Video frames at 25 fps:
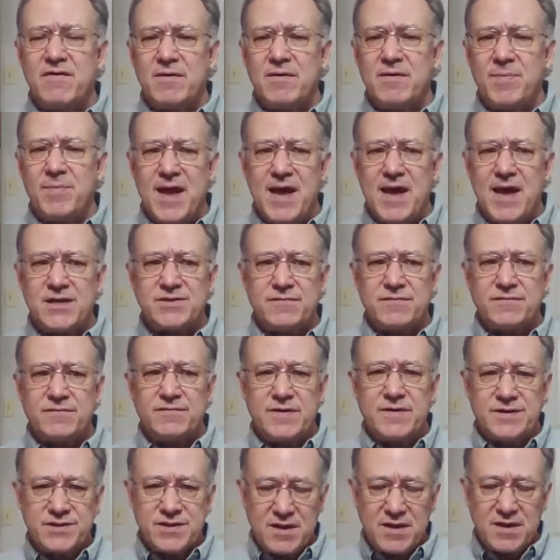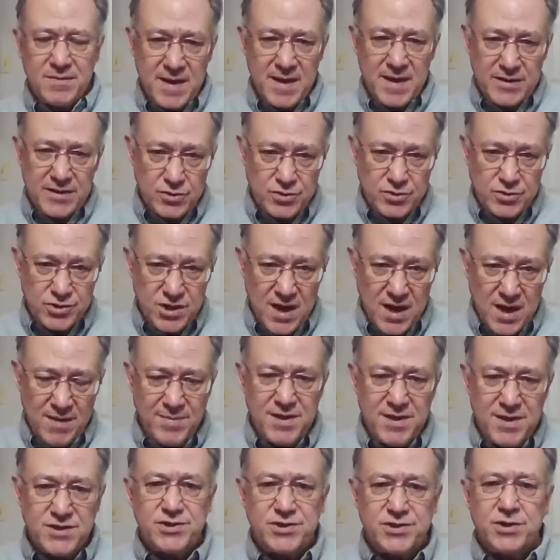Onpassive, it's going to make their job
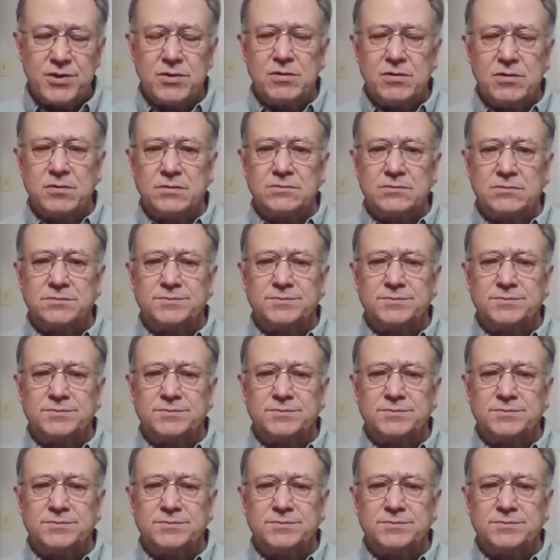easier,